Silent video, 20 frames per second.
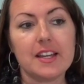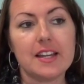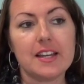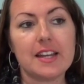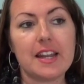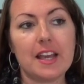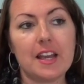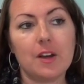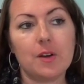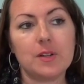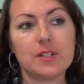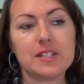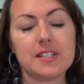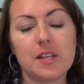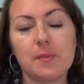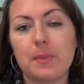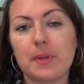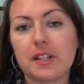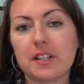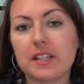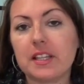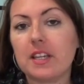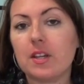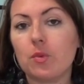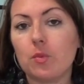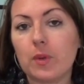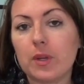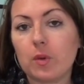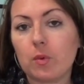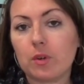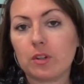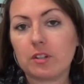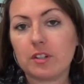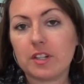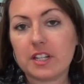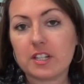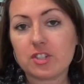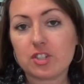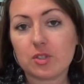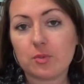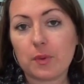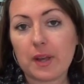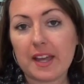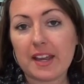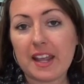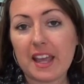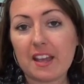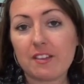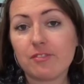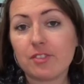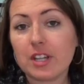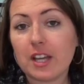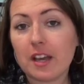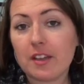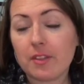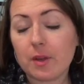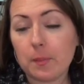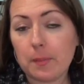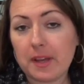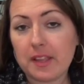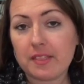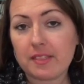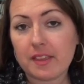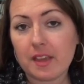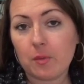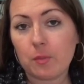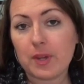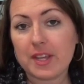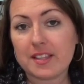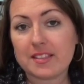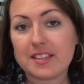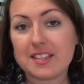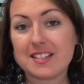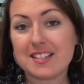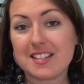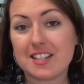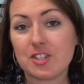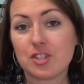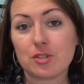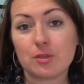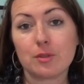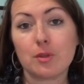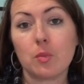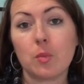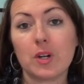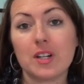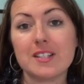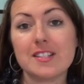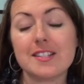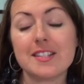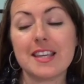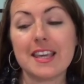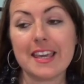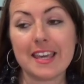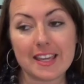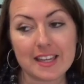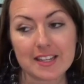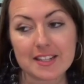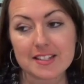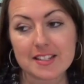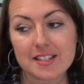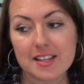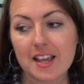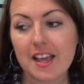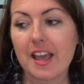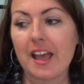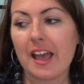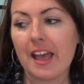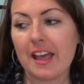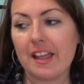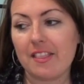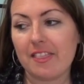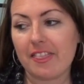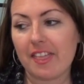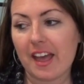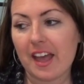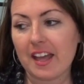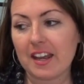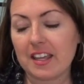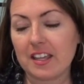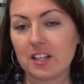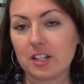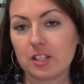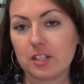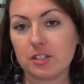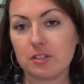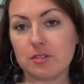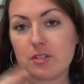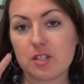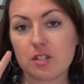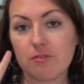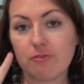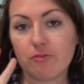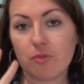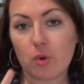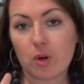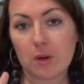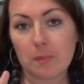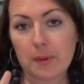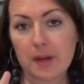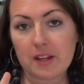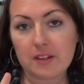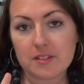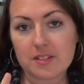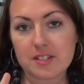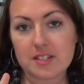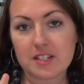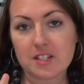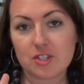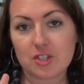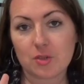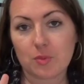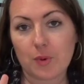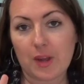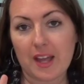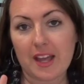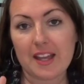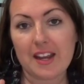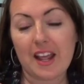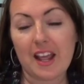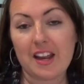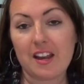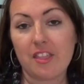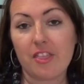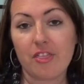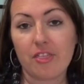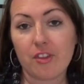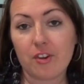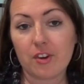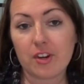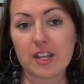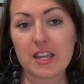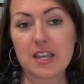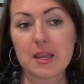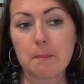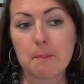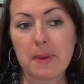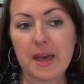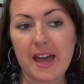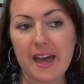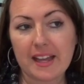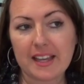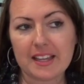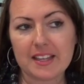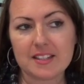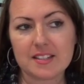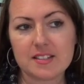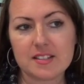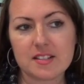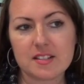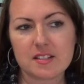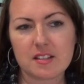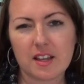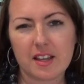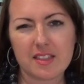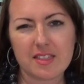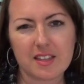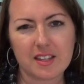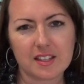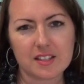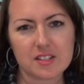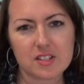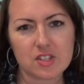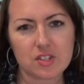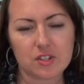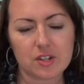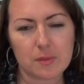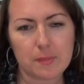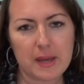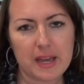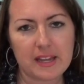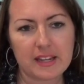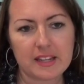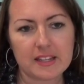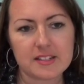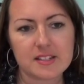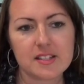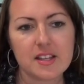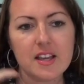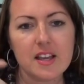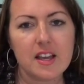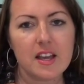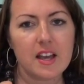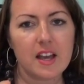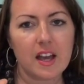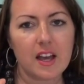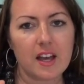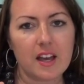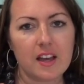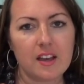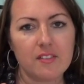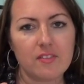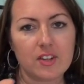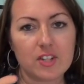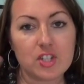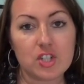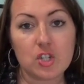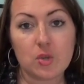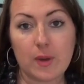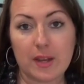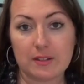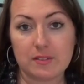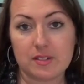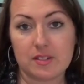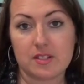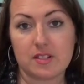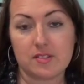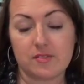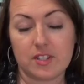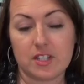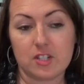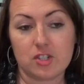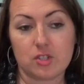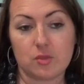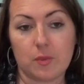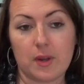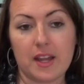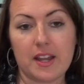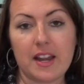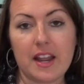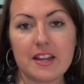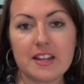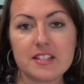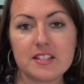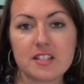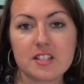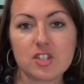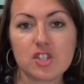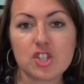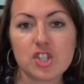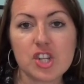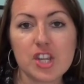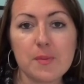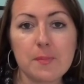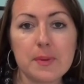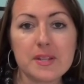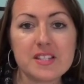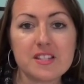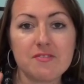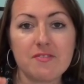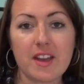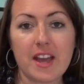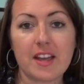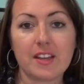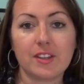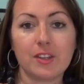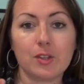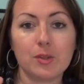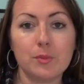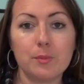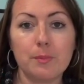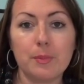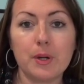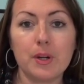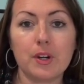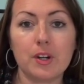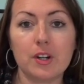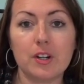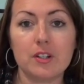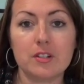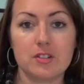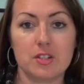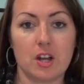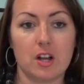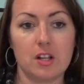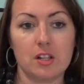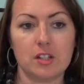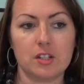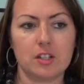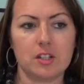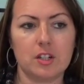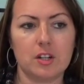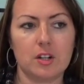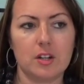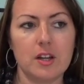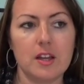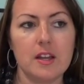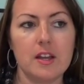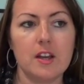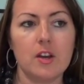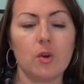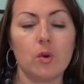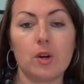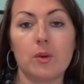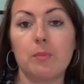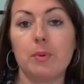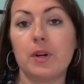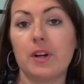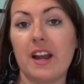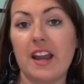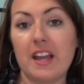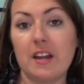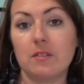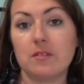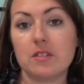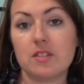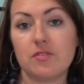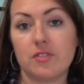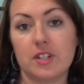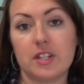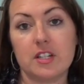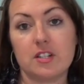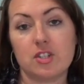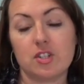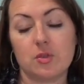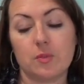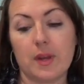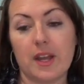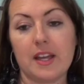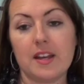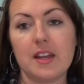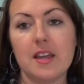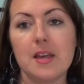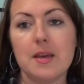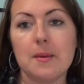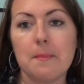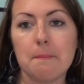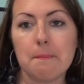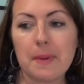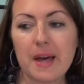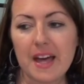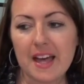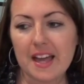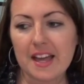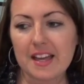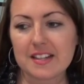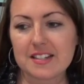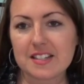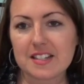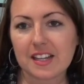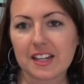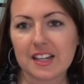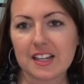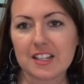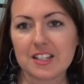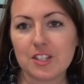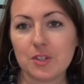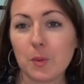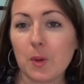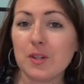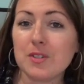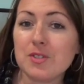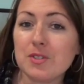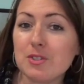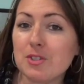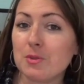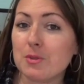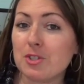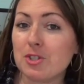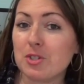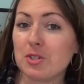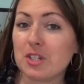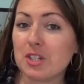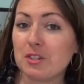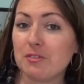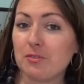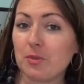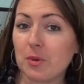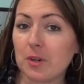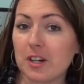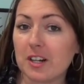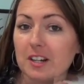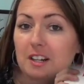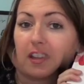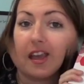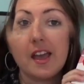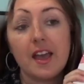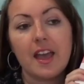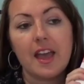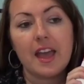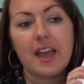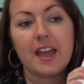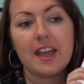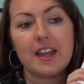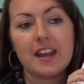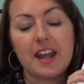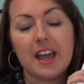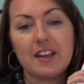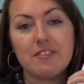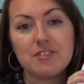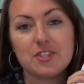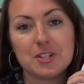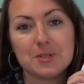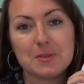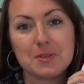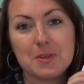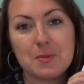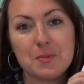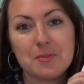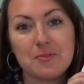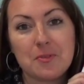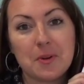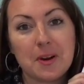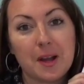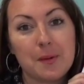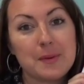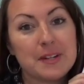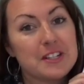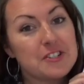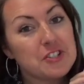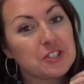Now, typically we order Ningxia Red every other month and we get the Essential Rewards kit, and that includes 4 bottles of Ningxia Red and 30 packets, I think it's 30 packets, of 2 ounces of Ningxia Red, and it's the cheapest value per dollar or per ounce for Ningxia Red. But you also do what you can afford. And I've shared with you before, I'm on a